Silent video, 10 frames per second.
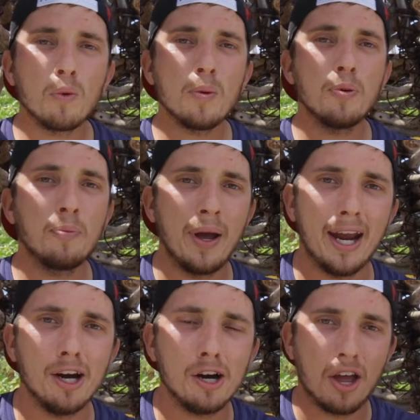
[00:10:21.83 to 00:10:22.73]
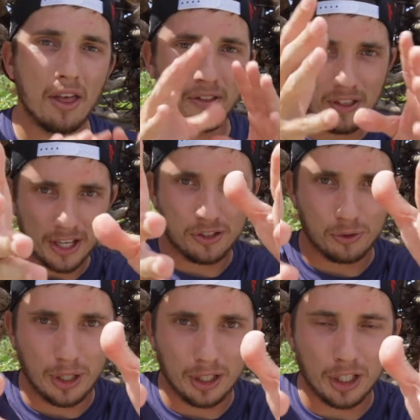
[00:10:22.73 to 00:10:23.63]
we prepare this
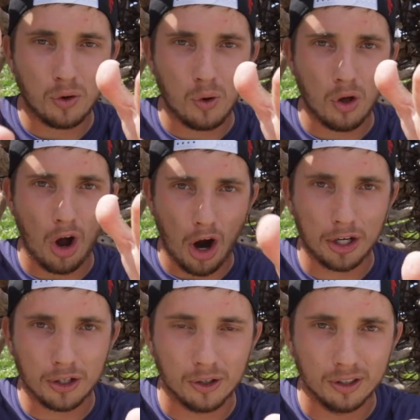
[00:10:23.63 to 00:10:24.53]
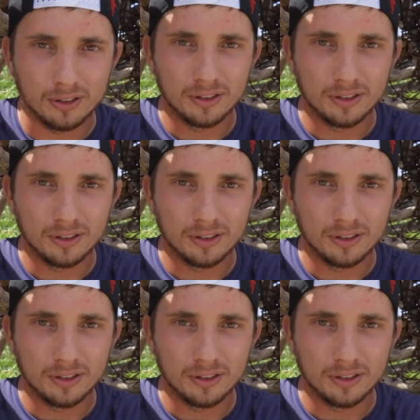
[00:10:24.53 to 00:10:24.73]
really cool article